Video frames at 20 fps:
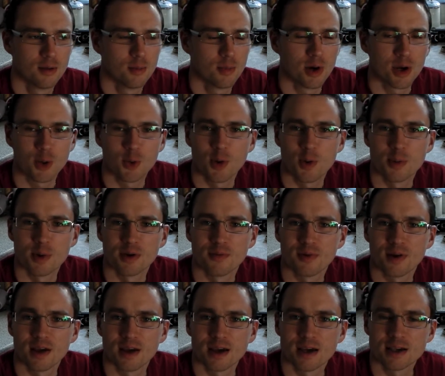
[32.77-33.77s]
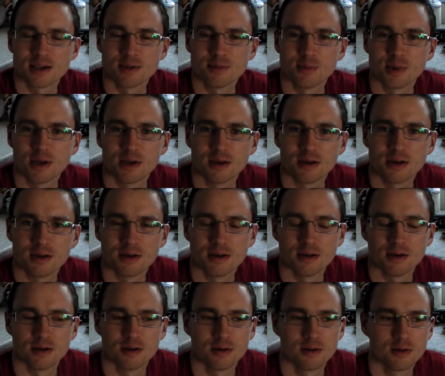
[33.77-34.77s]
my equipment of late hasn't been
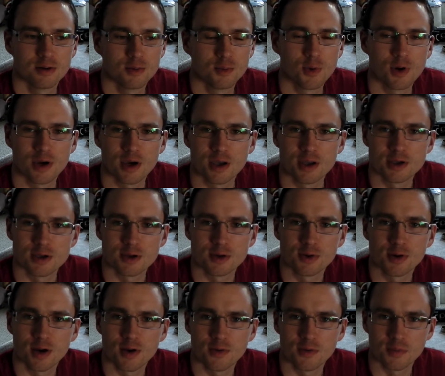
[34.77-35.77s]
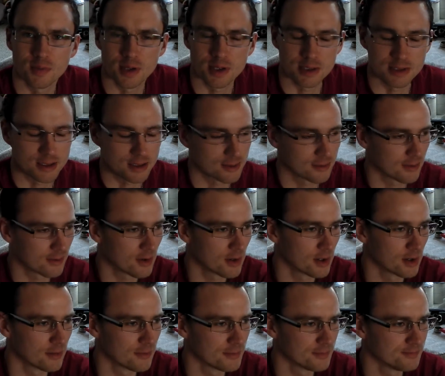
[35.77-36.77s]
uh, working too great for me, so I have
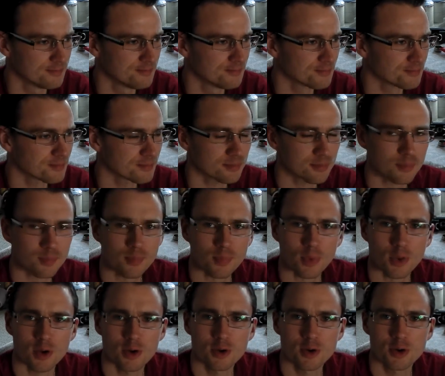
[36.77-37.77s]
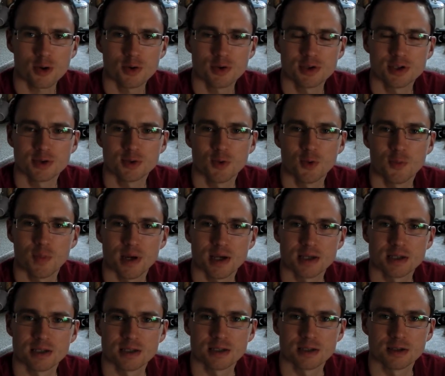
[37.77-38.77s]
kind of gone to sort of
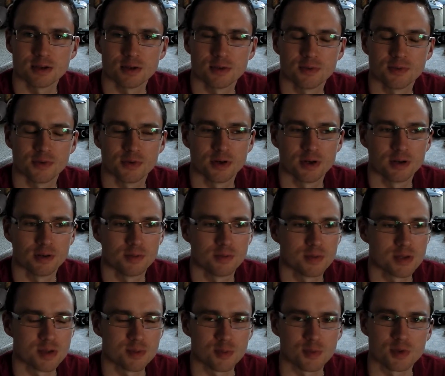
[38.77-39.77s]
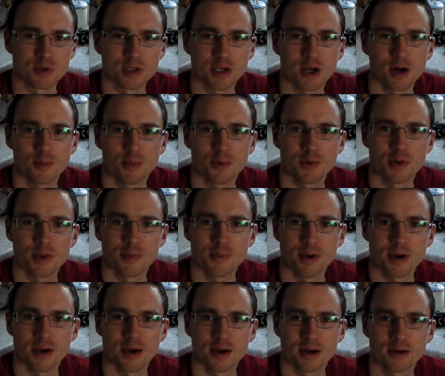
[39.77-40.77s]
basics and gone for a small scale brew in the
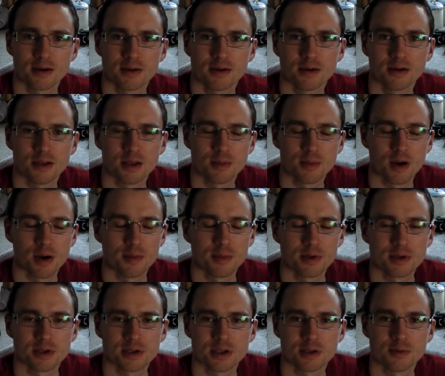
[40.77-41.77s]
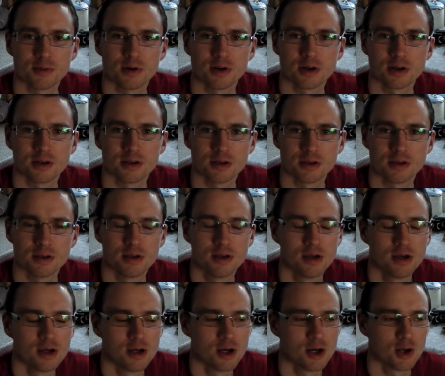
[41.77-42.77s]
bag at the moment to see what I can
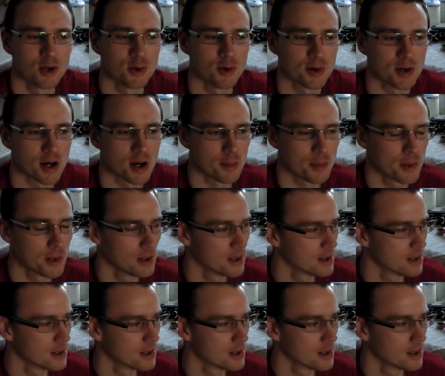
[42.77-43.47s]
knock up.